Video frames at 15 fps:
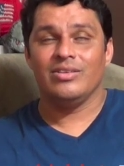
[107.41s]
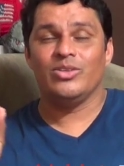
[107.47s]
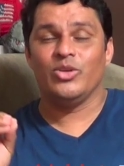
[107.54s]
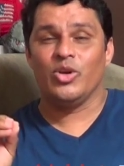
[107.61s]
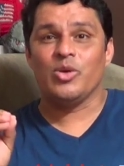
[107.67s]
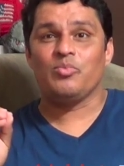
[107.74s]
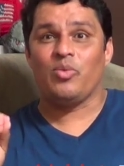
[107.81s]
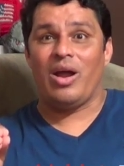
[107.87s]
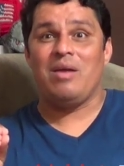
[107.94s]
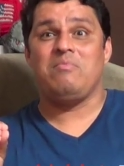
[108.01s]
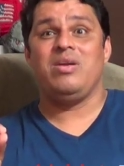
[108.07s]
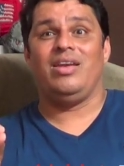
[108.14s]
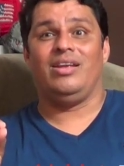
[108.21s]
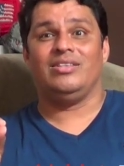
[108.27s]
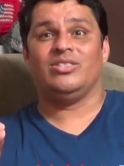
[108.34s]
you're prime
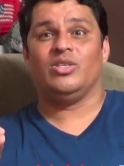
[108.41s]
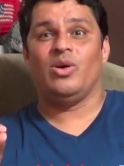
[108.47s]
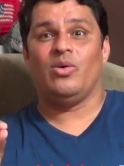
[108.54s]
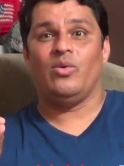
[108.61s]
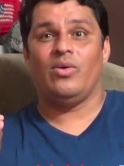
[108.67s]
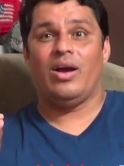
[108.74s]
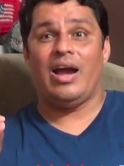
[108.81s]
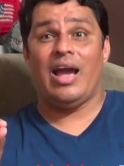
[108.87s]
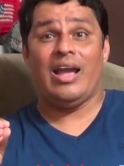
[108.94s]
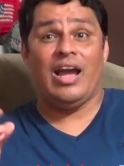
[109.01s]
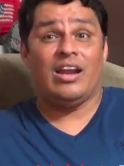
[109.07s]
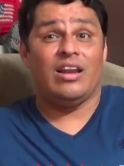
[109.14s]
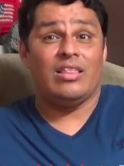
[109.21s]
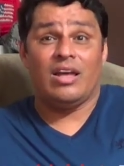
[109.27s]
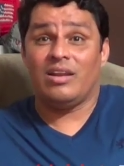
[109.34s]
meat, so I
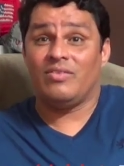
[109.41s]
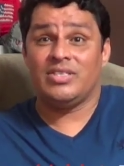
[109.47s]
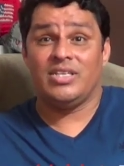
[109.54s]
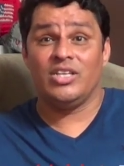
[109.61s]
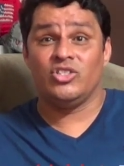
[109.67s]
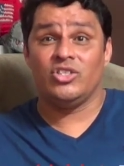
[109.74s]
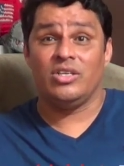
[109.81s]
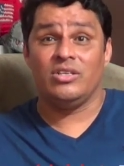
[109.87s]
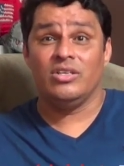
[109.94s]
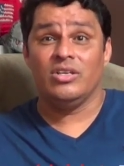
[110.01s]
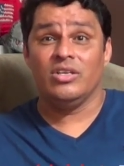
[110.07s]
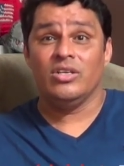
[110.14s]
got a lot of attention.